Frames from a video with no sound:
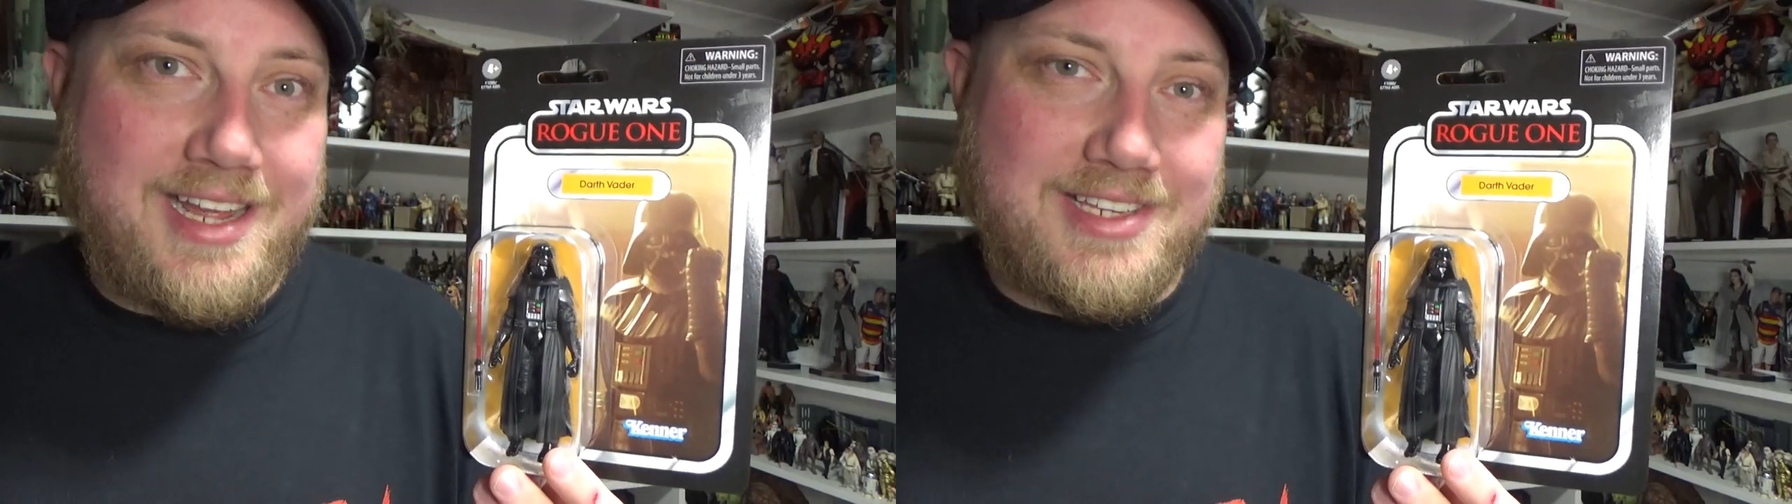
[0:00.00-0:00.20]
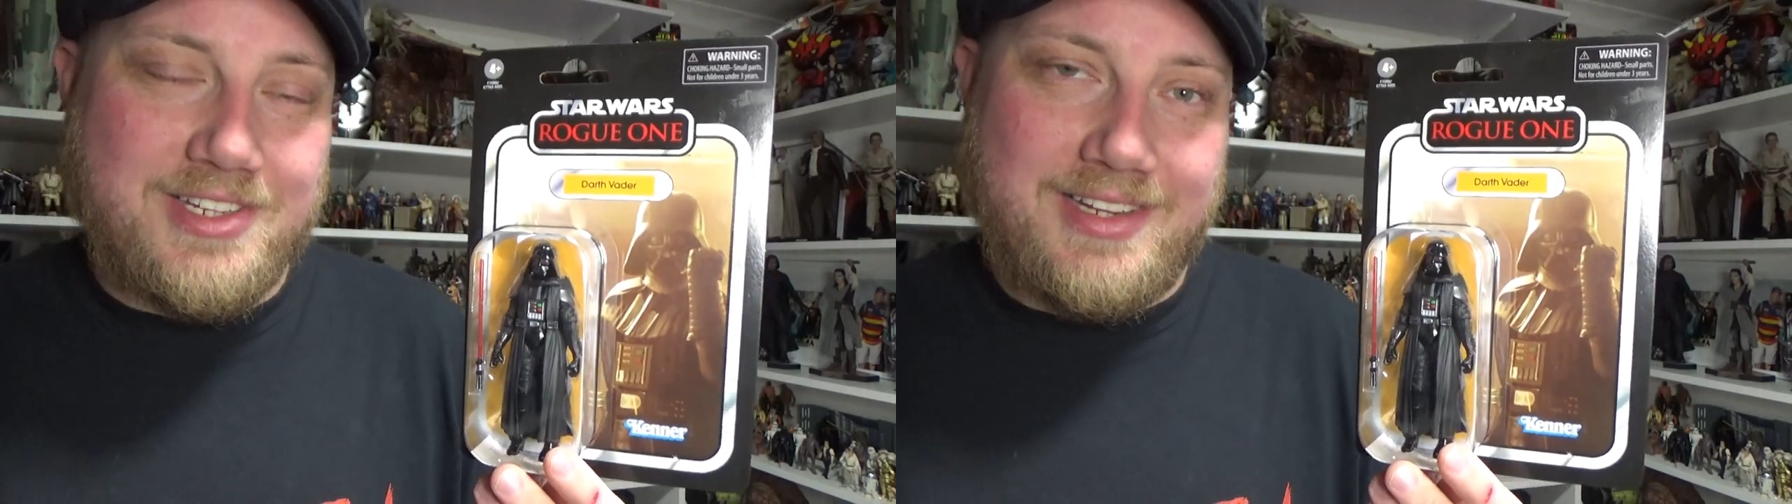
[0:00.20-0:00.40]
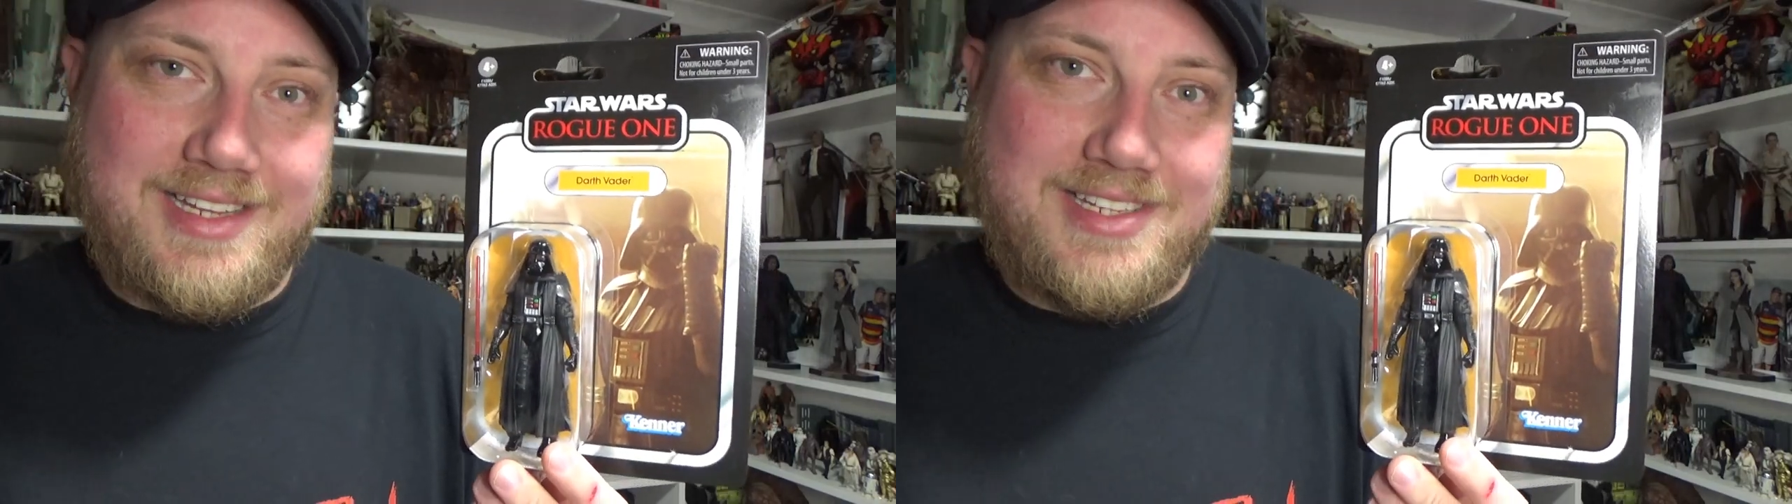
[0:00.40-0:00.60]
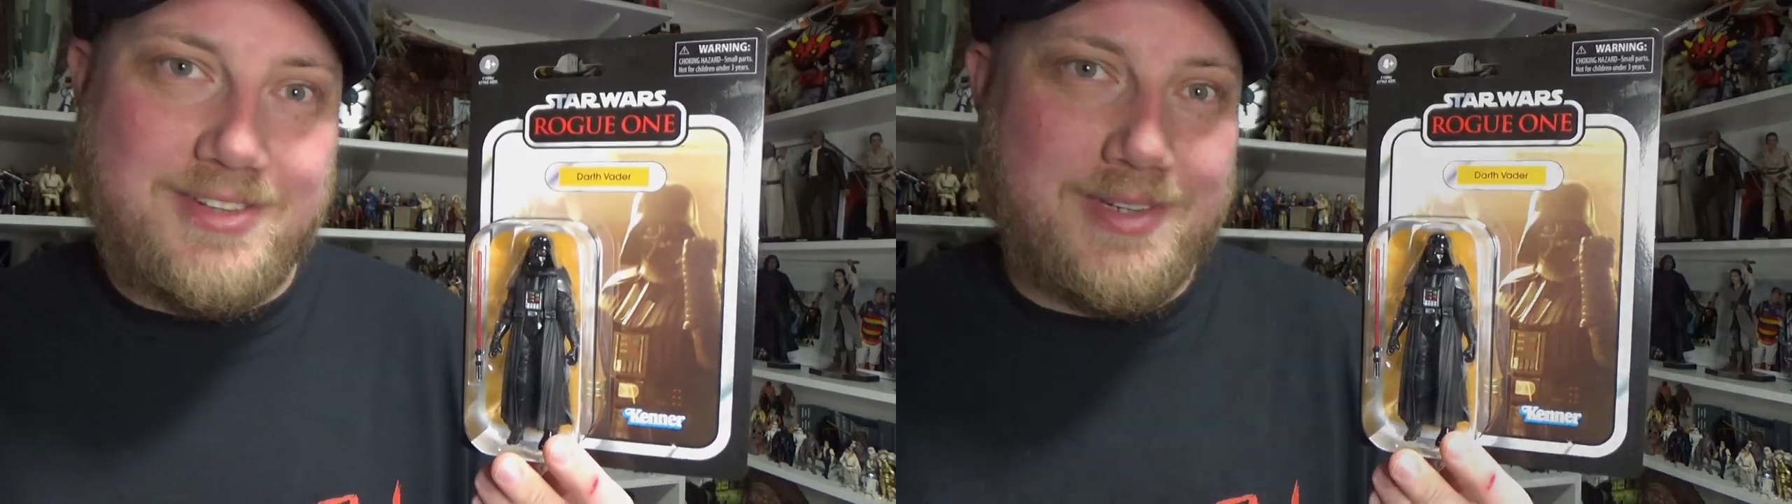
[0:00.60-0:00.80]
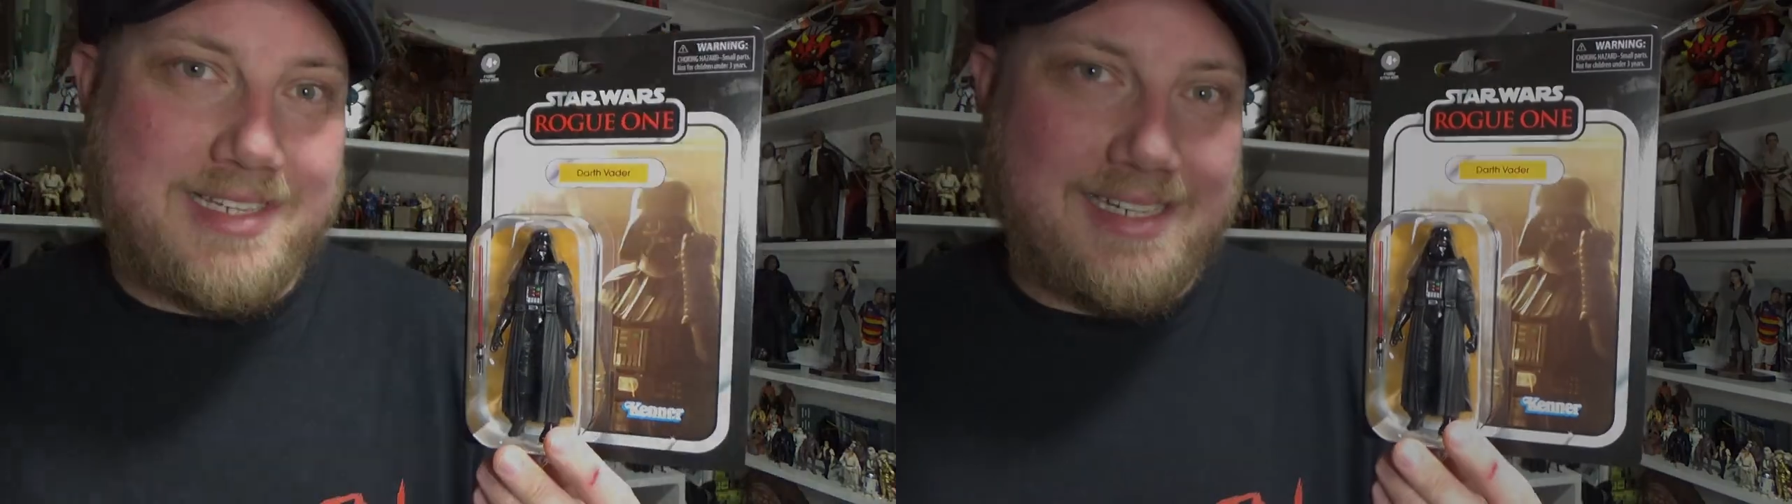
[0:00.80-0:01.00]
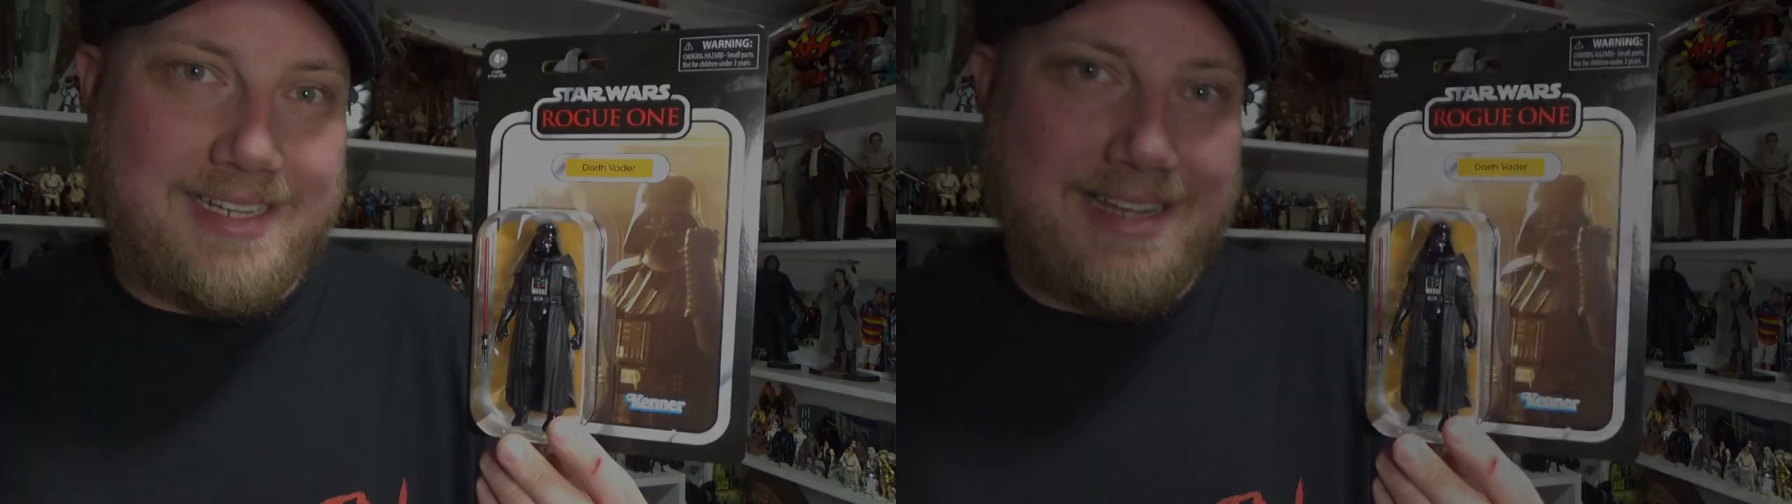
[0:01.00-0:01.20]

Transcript: out. So let's do exactly